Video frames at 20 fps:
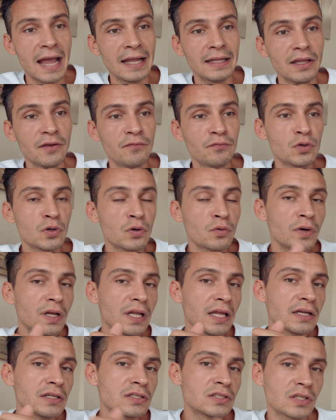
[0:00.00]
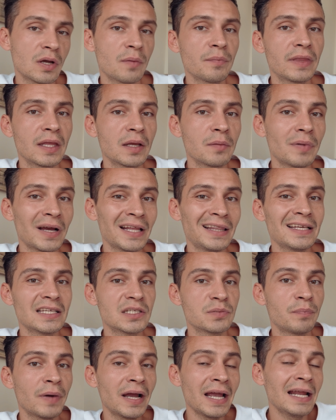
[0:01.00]
And if you're reading something by
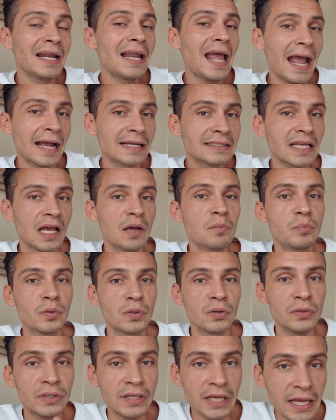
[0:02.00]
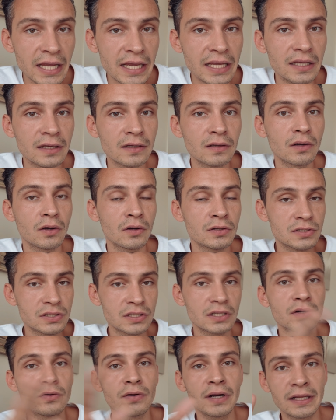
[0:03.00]
this, by an ex-employee,
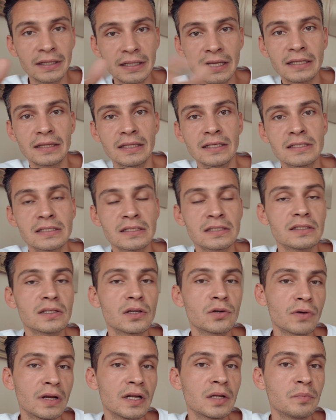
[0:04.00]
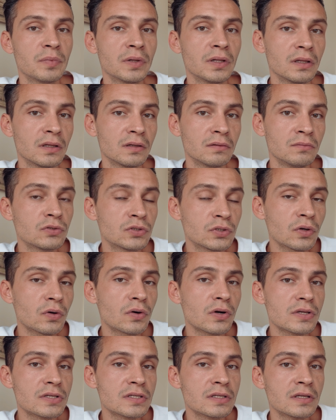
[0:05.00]
considering that this is a credible
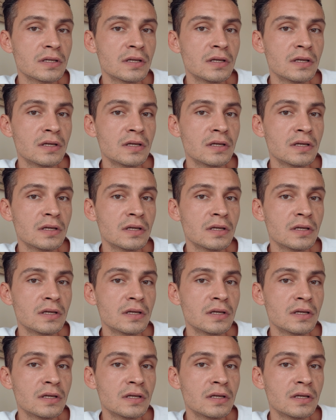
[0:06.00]
source,